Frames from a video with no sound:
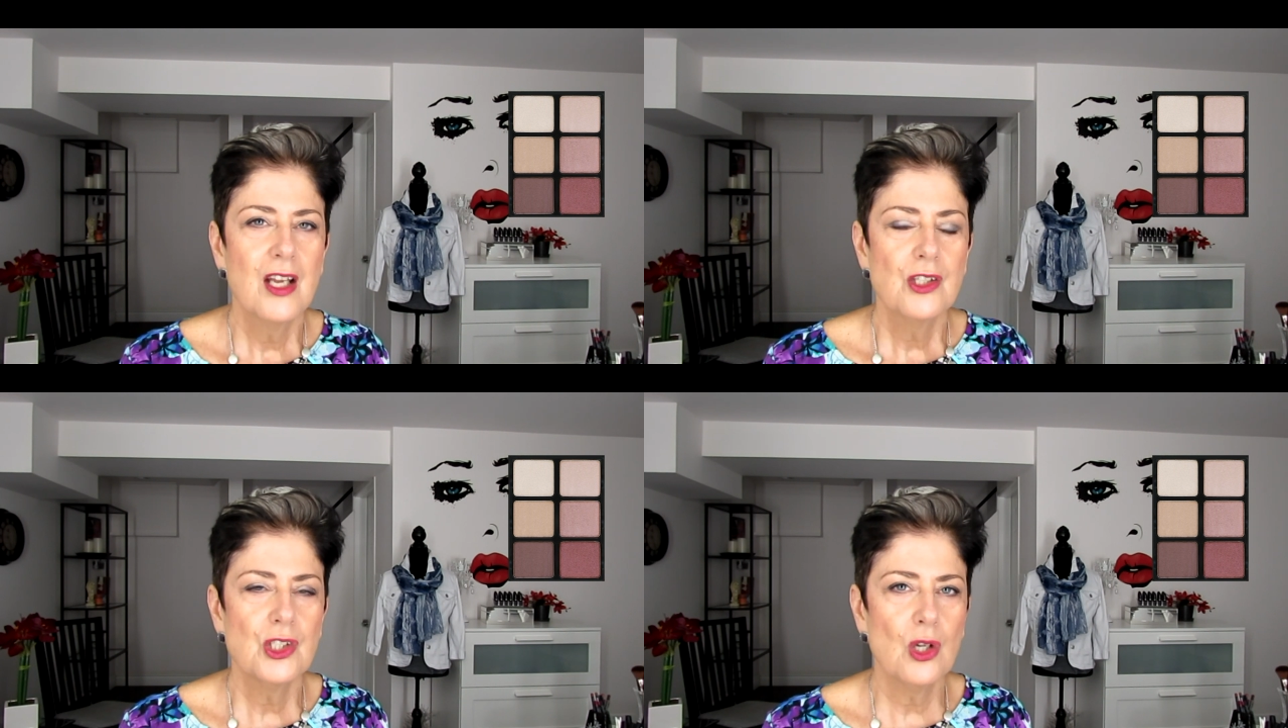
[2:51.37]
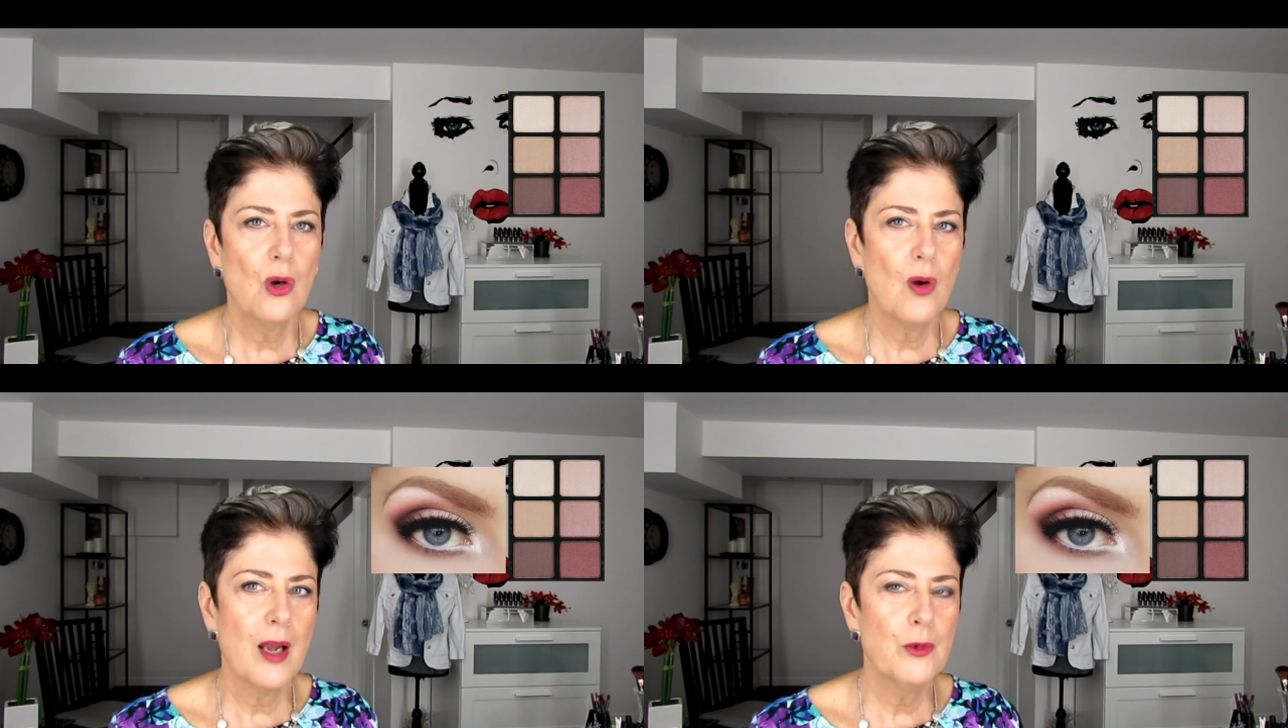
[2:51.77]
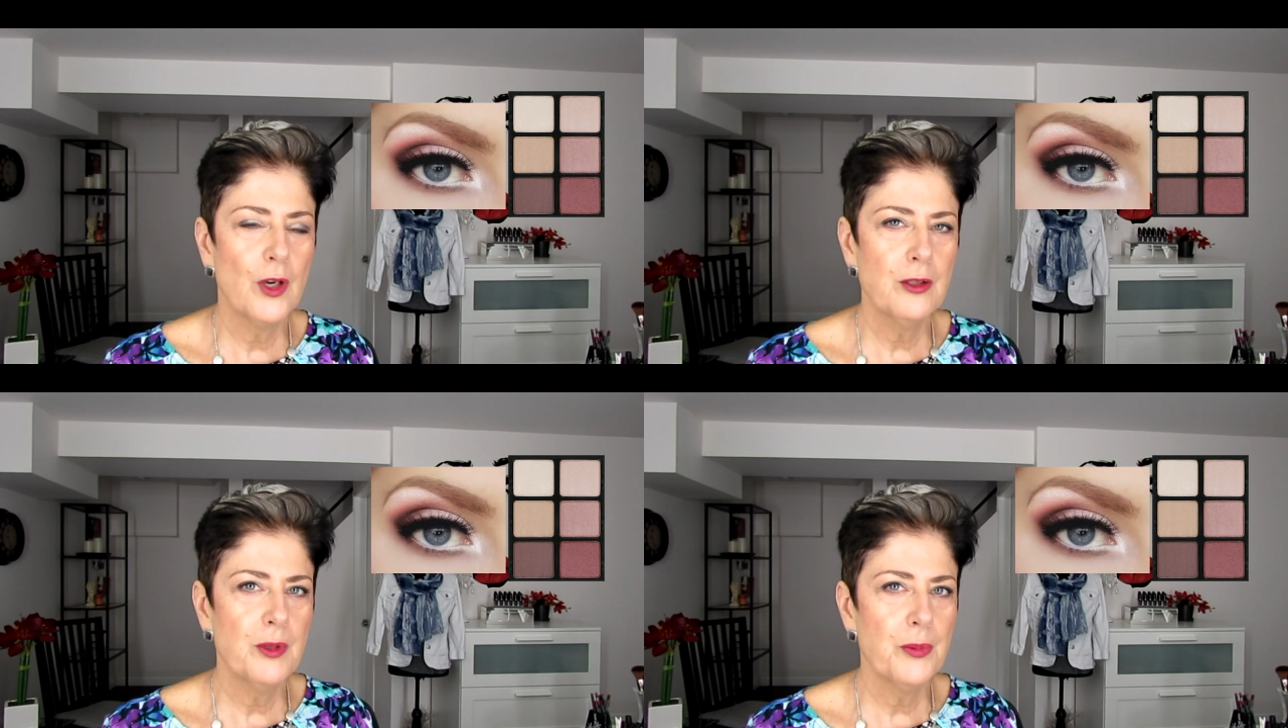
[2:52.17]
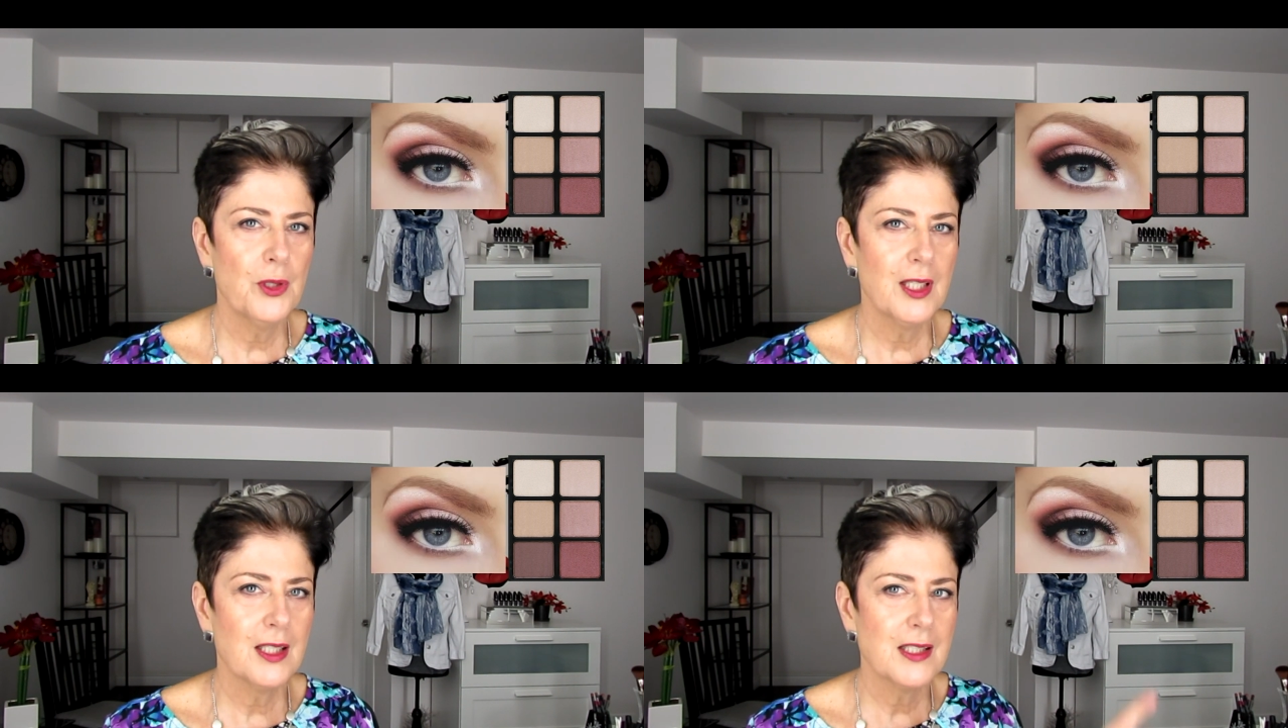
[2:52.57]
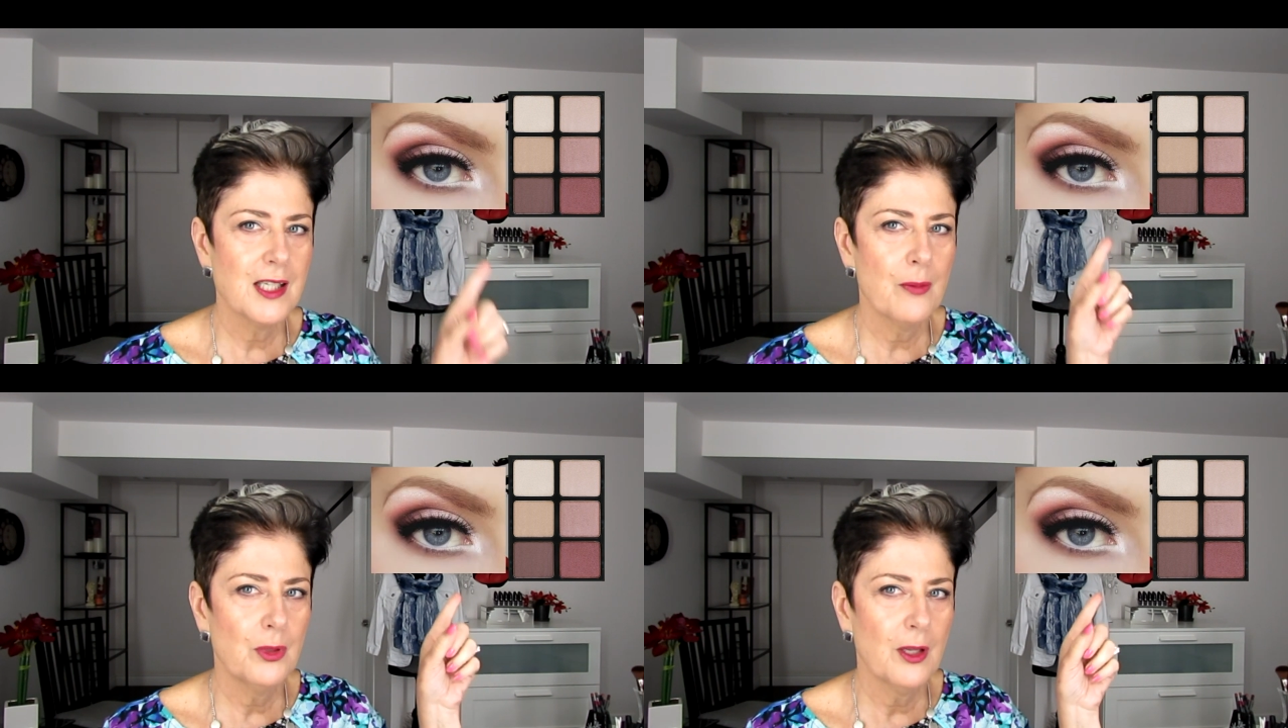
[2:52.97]
So I'm going to be putting an
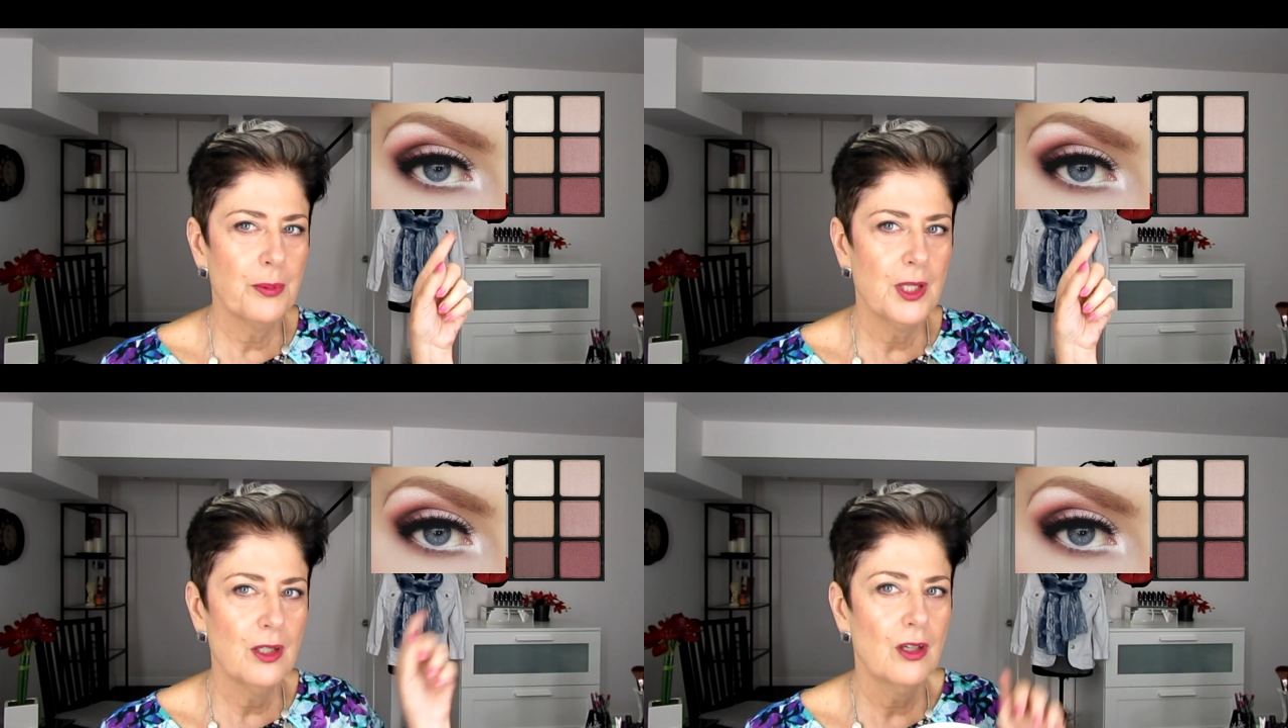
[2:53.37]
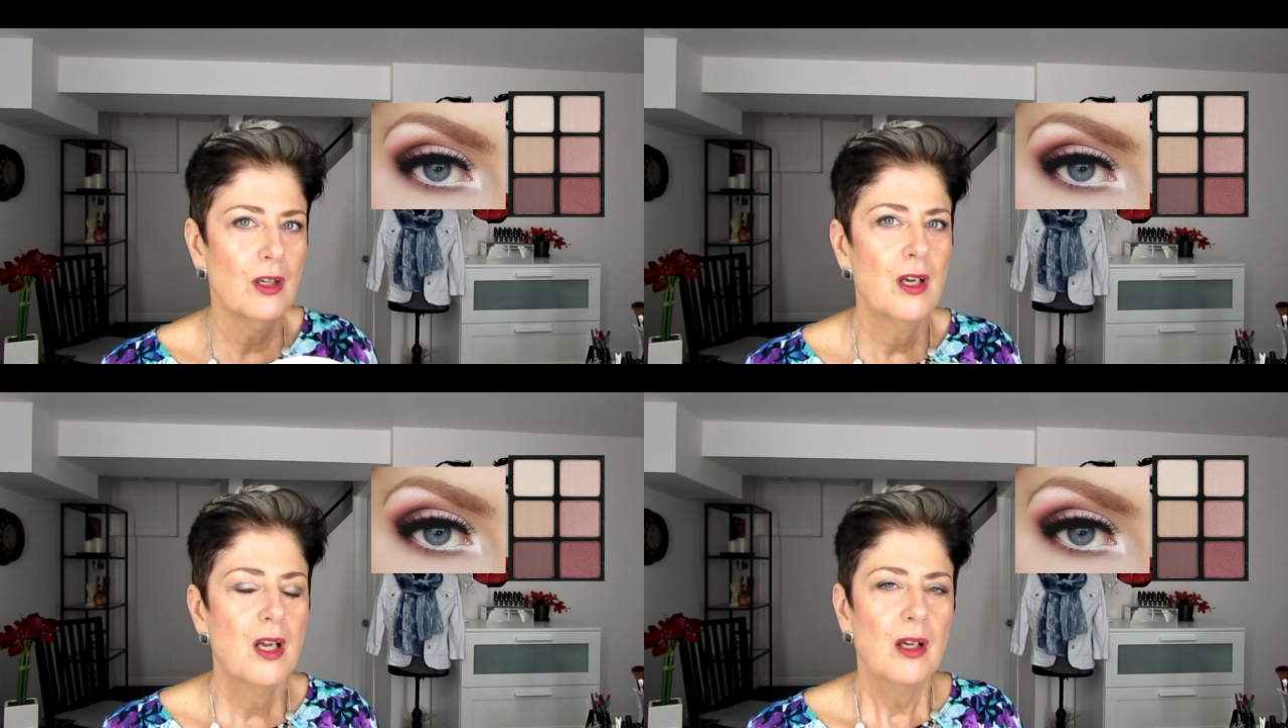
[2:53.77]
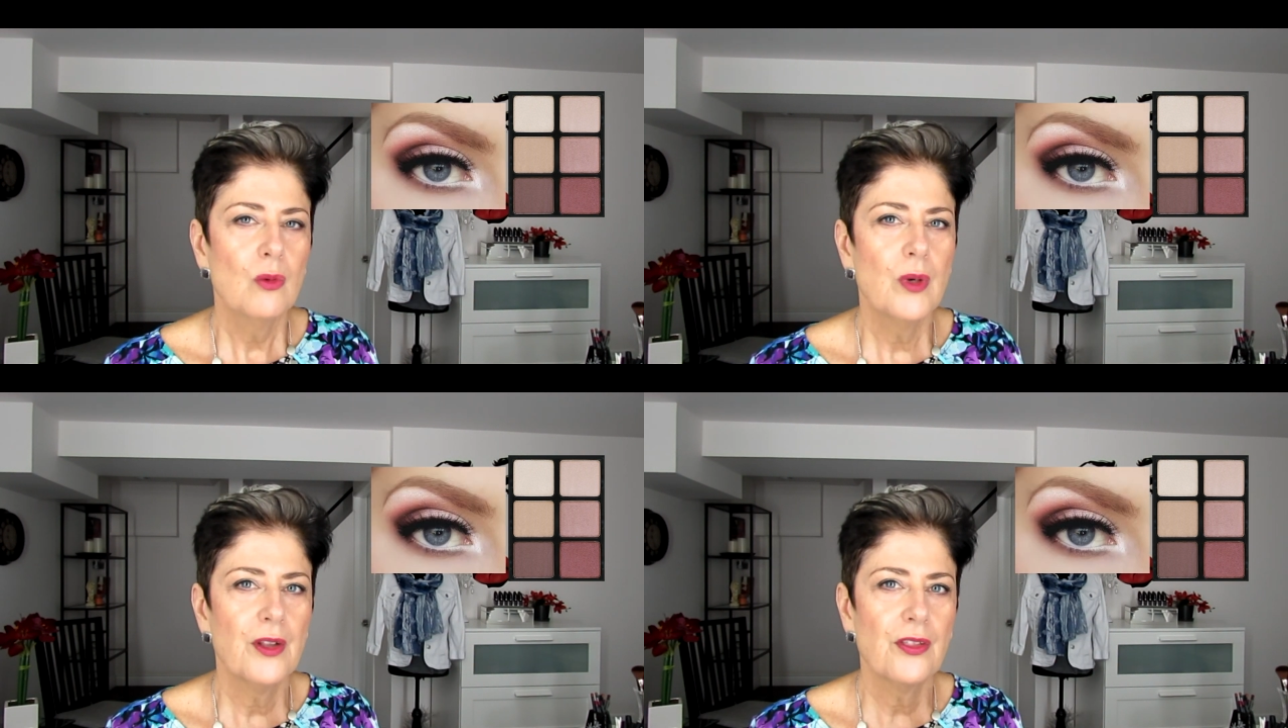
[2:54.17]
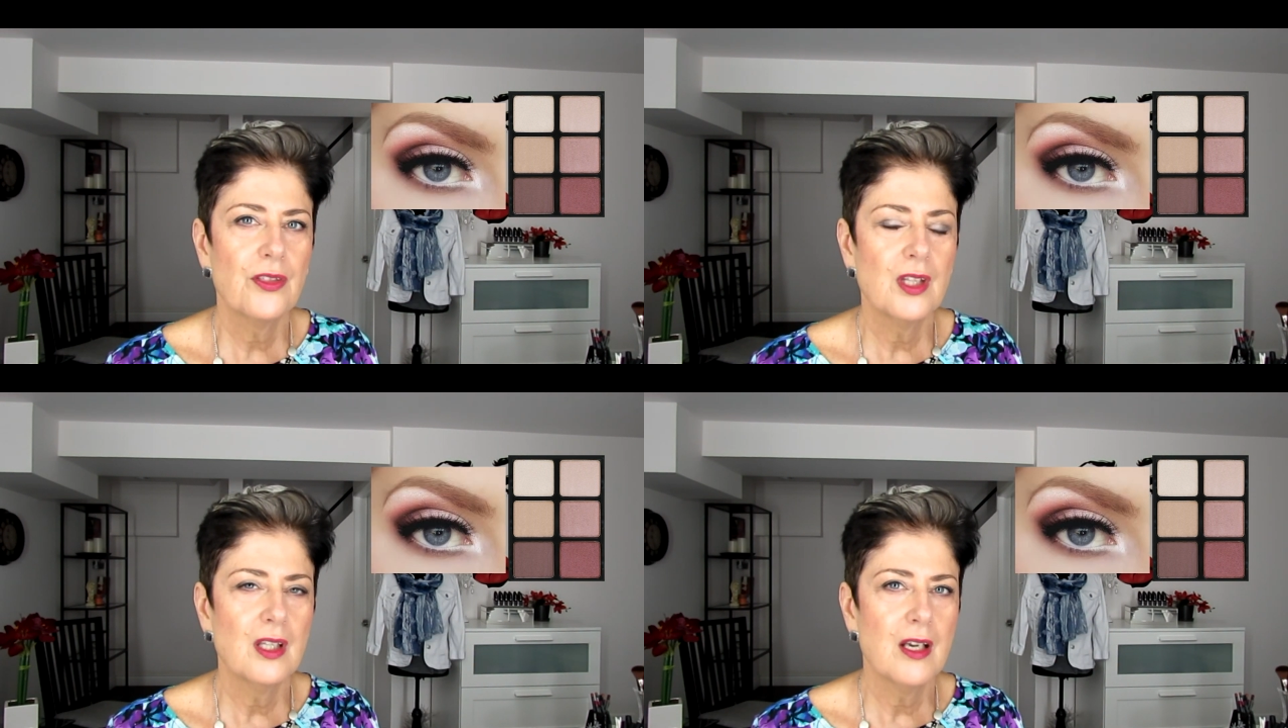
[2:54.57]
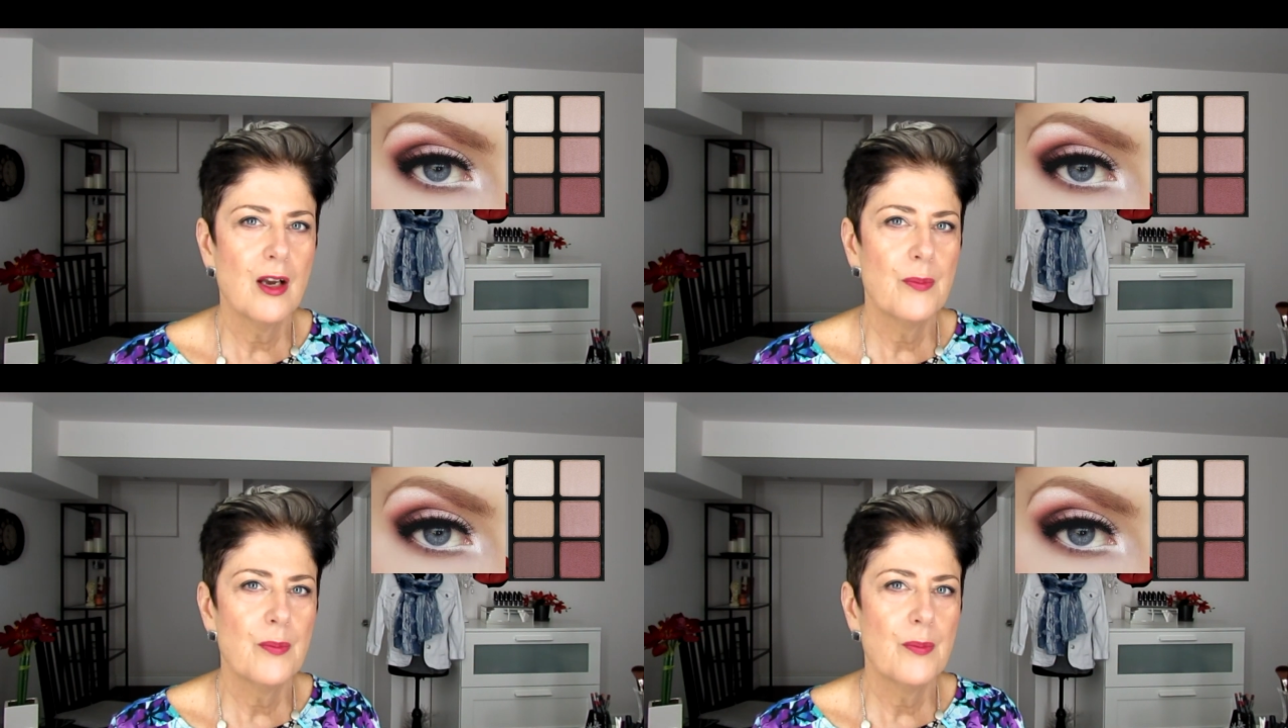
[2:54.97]
example up here with the